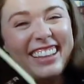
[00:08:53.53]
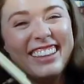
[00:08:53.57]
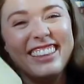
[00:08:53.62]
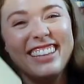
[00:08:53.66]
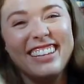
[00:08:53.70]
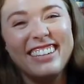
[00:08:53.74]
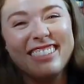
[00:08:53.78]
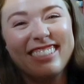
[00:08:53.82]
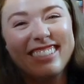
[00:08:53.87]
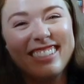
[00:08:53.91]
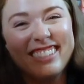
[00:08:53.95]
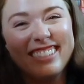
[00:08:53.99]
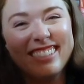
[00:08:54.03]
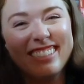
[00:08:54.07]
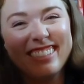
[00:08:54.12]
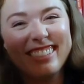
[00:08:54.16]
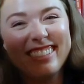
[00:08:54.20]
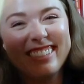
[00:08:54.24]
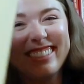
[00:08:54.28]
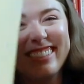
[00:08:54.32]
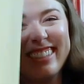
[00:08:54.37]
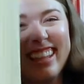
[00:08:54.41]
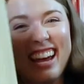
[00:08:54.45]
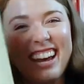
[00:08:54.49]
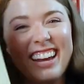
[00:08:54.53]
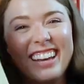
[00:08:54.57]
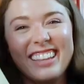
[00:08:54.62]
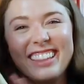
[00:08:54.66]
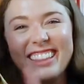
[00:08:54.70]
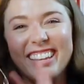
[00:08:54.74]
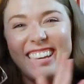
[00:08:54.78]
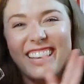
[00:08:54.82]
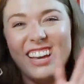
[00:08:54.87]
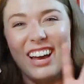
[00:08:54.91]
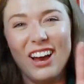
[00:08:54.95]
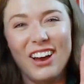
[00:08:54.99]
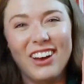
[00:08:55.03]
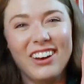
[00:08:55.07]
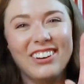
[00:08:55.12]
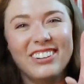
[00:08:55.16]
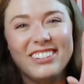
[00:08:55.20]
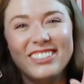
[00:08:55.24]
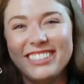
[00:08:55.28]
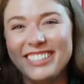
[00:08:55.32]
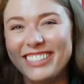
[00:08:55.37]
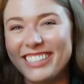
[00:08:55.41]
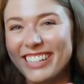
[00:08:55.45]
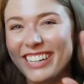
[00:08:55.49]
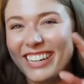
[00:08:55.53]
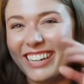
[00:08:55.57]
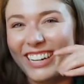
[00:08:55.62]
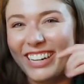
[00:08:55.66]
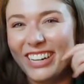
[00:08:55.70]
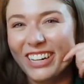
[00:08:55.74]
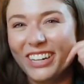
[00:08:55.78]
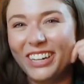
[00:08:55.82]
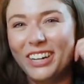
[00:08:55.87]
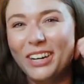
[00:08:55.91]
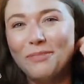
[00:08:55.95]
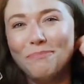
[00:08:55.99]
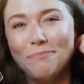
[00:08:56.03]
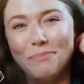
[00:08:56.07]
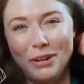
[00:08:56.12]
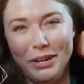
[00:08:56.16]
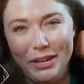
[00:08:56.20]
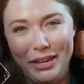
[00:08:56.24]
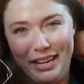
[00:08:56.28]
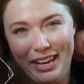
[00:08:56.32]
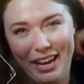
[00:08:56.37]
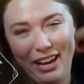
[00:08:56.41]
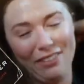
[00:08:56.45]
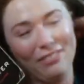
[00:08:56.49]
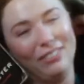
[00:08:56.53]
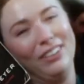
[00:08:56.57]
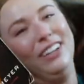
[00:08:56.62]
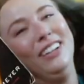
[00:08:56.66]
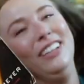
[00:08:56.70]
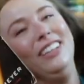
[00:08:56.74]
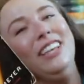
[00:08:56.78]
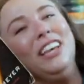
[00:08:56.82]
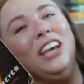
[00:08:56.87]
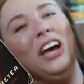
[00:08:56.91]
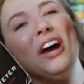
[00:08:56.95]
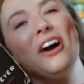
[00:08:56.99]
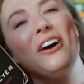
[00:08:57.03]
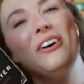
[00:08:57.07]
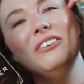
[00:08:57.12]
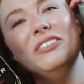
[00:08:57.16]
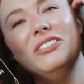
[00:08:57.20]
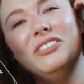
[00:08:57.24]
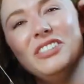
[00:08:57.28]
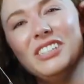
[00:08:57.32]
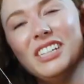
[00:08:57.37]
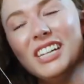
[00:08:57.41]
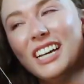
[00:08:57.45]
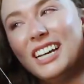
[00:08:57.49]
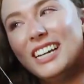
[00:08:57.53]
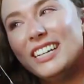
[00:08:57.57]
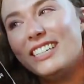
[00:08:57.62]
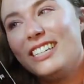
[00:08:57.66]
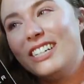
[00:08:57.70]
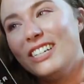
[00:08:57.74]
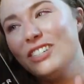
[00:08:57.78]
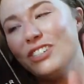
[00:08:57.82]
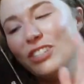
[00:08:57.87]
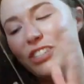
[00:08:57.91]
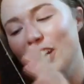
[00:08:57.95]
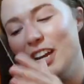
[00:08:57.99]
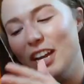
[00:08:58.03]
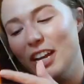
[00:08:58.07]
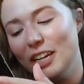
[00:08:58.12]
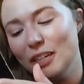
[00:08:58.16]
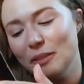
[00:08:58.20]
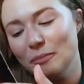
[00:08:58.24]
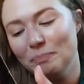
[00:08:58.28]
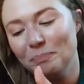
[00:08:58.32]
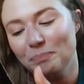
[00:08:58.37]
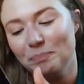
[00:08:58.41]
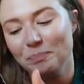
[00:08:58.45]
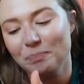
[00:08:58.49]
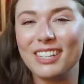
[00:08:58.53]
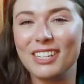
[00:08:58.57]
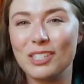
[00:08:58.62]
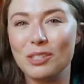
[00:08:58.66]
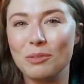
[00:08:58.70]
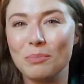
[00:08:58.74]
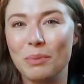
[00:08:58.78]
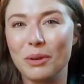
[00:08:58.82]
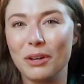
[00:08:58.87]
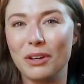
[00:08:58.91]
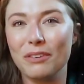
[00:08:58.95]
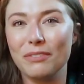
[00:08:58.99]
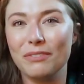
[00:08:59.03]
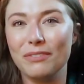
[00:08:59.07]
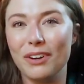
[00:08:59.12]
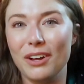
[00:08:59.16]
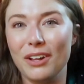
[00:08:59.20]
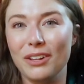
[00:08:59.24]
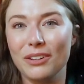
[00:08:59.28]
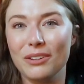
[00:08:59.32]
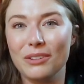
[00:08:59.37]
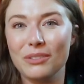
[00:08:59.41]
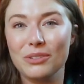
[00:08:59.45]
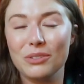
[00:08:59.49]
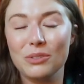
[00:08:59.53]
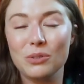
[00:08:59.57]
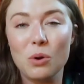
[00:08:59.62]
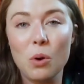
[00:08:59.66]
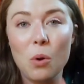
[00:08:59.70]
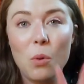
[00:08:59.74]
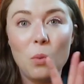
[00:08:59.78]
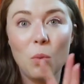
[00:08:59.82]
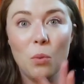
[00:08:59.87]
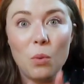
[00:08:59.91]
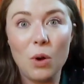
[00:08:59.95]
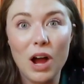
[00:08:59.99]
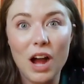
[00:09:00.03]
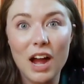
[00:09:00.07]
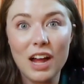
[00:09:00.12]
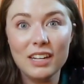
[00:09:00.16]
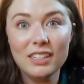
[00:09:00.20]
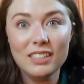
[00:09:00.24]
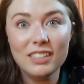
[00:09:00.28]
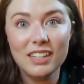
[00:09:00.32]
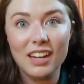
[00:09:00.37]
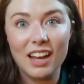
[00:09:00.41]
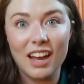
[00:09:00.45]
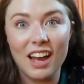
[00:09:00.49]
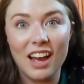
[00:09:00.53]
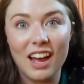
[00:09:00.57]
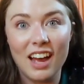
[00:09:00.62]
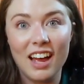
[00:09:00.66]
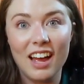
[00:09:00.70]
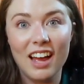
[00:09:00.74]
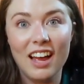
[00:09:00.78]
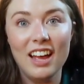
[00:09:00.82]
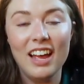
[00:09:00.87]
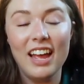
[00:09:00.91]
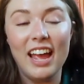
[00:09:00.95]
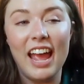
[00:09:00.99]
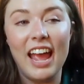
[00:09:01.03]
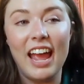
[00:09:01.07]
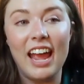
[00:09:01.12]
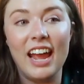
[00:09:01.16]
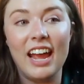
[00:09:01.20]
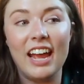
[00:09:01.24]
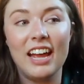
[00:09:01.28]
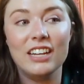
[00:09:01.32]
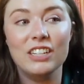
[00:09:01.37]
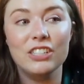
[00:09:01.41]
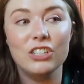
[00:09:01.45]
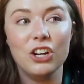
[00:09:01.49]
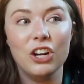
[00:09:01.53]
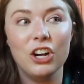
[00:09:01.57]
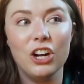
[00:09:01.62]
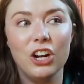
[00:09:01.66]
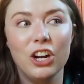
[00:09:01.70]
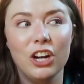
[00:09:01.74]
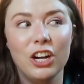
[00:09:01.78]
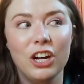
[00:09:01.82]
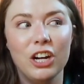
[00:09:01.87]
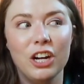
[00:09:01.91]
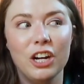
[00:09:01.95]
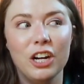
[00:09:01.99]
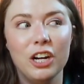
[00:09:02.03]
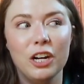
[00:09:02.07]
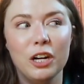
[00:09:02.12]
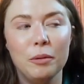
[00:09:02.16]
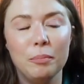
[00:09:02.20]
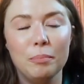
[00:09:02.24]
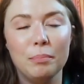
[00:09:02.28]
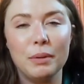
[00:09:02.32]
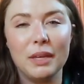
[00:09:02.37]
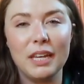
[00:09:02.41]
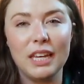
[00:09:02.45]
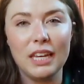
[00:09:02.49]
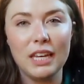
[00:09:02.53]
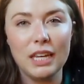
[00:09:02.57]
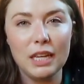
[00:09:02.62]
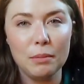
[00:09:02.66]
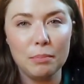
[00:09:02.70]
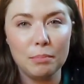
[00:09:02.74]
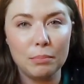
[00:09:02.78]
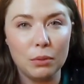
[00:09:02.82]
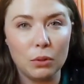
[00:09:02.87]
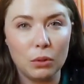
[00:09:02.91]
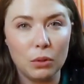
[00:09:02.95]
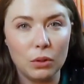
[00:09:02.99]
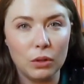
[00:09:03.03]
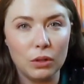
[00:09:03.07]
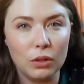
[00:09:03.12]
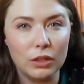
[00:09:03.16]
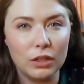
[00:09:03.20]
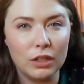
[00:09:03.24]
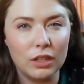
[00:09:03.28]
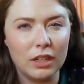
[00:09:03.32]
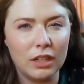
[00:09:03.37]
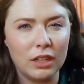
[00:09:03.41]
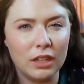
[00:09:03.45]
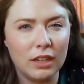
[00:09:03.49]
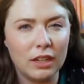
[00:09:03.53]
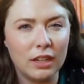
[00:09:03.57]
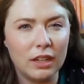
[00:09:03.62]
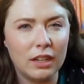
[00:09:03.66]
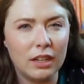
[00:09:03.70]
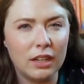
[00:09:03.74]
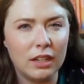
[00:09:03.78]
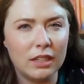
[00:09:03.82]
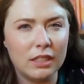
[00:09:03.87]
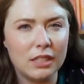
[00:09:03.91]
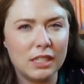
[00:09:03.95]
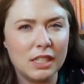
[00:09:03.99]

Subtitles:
This is like the OG book cover, the OG edition. This book follows Wanda, and her people, her